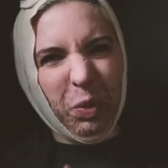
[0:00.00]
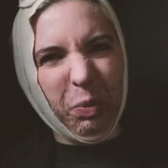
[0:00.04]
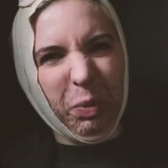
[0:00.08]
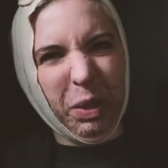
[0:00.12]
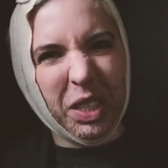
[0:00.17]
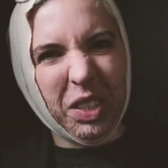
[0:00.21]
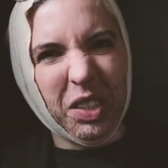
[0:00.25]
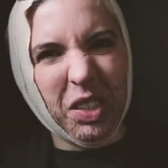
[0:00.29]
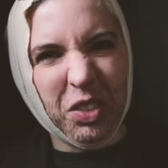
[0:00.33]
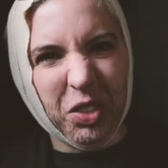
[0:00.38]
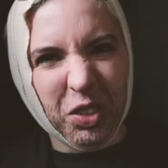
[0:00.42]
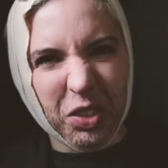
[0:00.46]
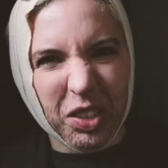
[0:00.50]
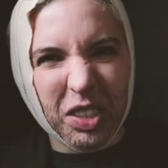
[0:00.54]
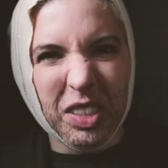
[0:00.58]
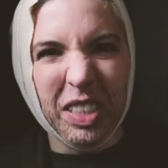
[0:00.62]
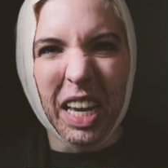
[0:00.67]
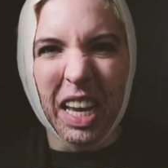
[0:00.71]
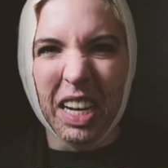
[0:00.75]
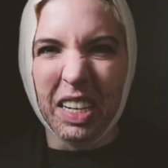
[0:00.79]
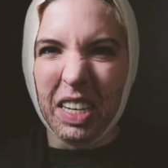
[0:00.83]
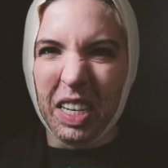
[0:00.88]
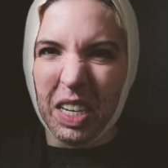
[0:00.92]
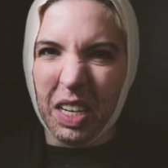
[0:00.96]

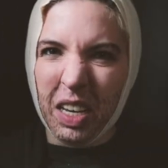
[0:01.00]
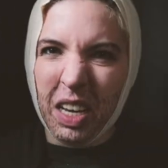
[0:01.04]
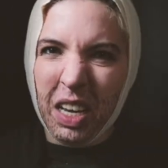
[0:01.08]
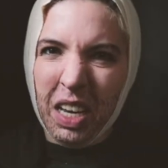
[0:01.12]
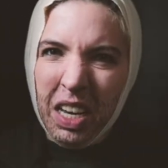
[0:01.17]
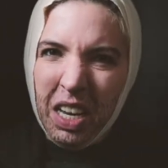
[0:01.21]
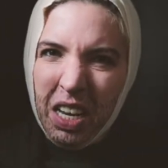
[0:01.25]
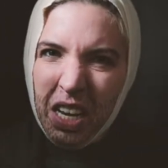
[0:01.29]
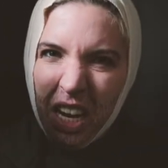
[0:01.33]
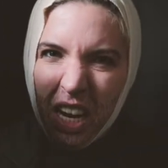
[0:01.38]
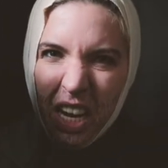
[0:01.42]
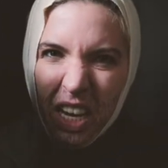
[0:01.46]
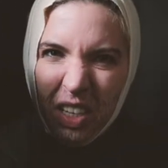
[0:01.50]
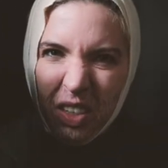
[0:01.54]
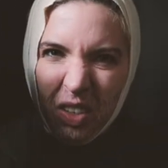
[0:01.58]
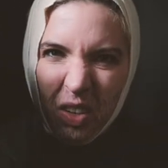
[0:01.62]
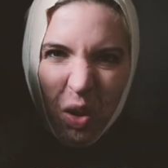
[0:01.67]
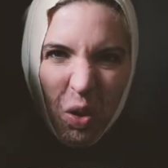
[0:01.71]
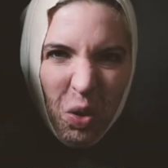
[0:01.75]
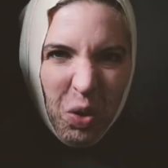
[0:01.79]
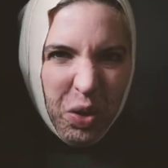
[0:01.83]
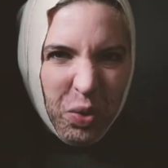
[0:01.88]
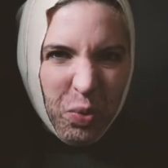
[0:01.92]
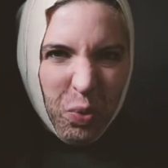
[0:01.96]
misunderstanding. And
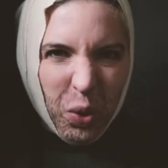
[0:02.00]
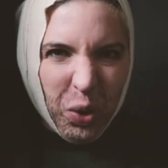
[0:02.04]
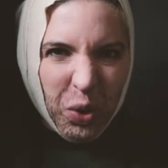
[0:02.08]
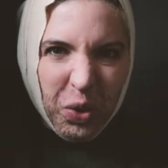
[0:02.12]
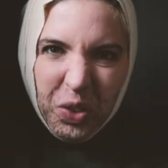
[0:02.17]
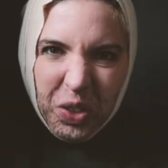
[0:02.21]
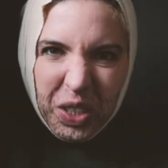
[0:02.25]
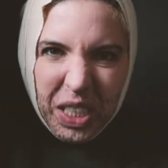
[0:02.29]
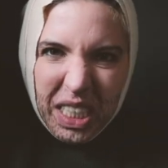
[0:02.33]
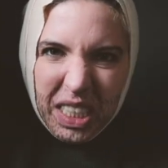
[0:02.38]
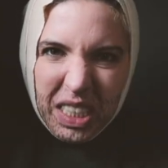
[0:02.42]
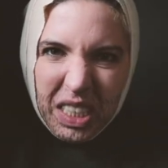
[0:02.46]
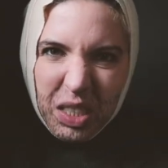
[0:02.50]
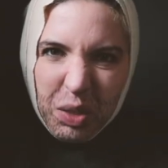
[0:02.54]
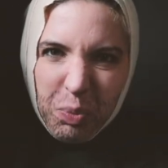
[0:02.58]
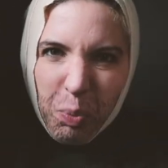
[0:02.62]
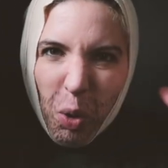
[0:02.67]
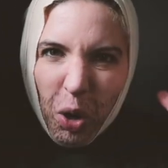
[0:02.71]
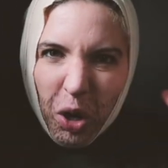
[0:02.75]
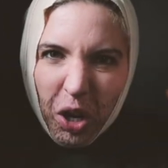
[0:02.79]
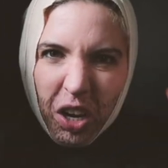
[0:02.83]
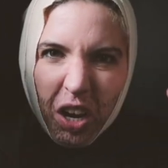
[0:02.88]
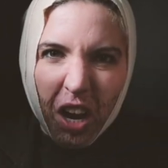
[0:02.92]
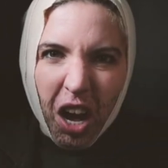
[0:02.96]
all the world needs is
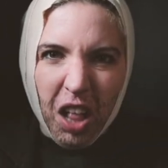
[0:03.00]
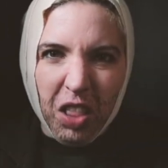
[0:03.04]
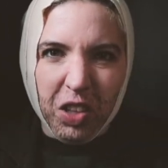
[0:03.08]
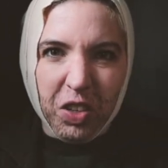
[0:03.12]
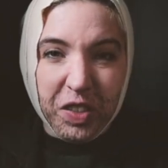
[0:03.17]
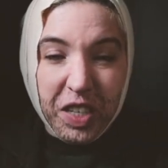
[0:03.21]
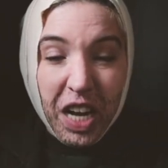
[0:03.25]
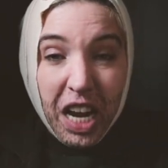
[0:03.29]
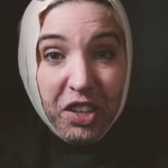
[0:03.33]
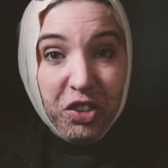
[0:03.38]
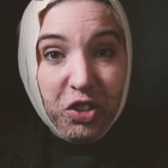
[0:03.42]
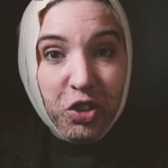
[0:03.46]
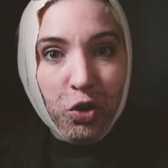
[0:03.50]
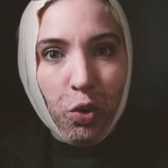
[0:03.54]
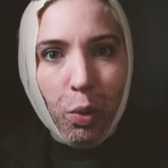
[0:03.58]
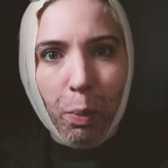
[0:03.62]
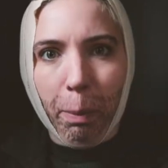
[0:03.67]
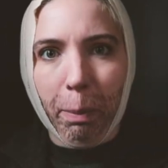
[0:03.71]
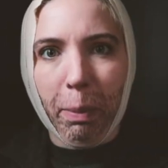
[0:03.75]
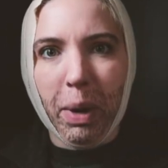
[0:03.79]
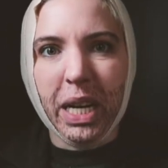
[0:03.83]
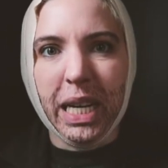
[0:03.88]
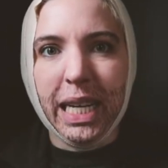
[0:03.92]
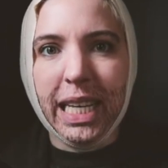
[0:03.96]
more color, not your
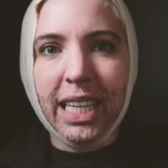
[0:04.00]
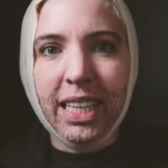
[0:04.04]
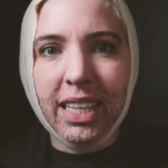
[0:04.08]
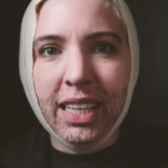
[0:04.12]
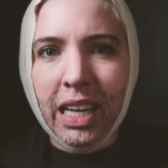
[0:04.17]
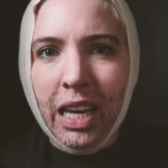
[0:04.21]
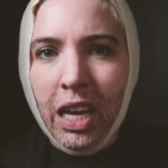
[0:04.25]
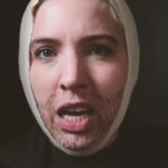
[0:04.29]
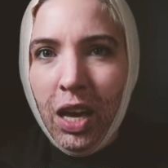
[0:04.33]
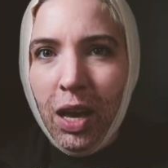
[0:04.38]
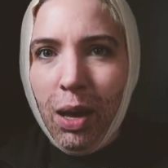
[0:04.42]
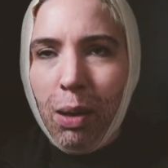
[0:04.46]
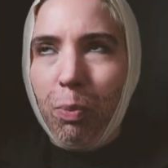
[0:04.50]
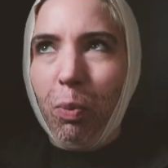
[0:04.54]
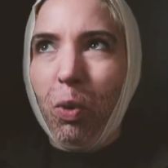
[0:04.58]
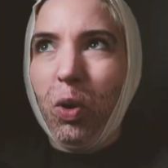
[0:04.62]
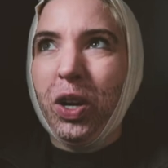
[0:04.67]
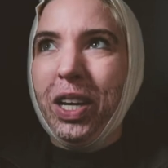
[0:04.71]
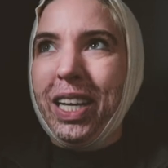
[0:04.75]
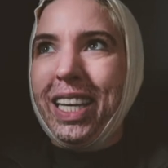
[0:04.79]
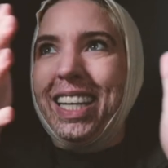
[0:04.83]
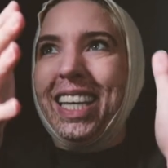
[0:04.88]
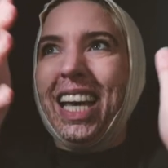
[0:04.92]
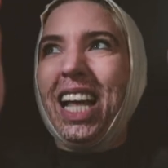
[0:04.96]
money,
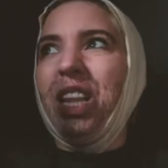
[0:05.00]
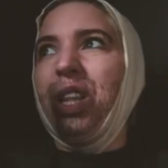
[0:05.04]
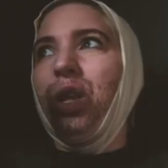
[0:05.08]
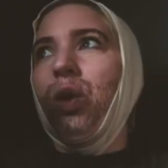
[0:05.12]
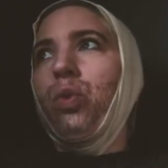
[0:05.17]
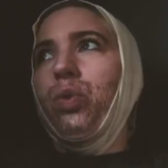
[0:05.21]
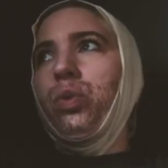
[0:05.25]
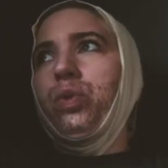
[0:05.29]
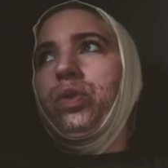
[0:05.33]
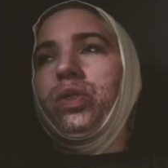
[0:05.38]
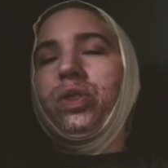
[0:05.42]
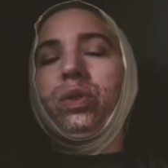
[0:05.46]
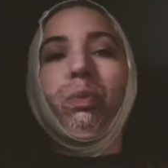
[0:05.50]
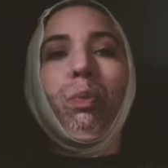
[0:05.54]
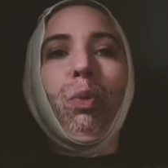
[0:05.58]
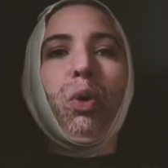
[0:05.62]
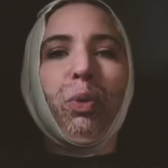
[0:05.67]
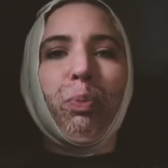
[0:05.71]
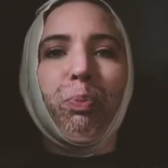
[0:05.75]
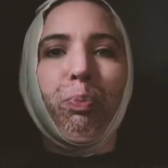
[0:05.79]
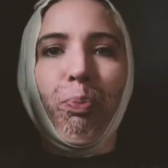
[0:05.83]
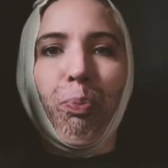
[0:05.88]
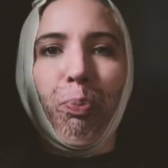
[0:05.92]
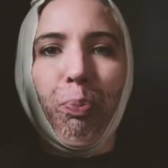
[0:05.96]
more yellows,
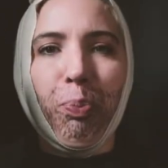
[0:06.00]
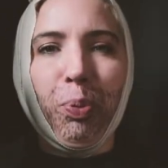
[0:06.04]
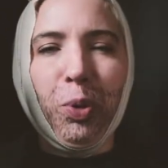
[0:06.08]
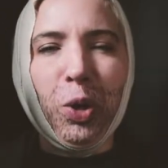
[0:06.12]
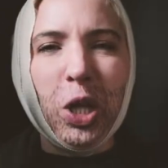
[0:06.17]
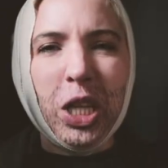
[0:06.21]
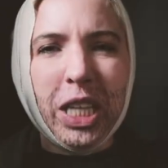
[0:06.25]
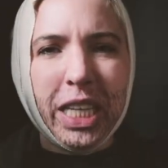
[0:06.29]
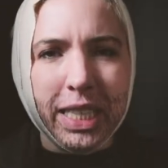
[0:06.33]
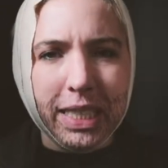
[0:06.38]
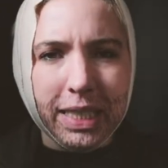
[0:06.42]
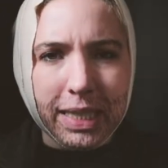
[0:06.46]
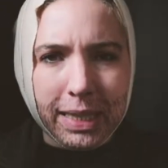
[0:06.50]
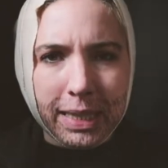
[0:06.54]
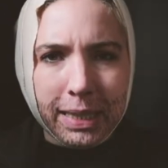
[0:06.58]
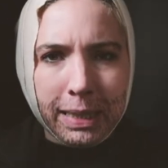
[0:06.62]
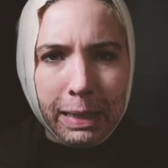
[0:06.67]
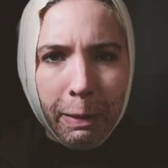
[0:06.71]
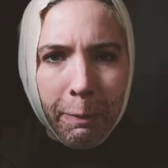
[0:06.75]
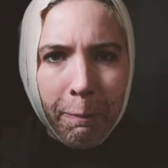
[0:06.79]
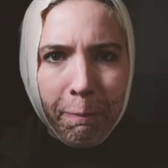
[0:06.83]
more brilliance.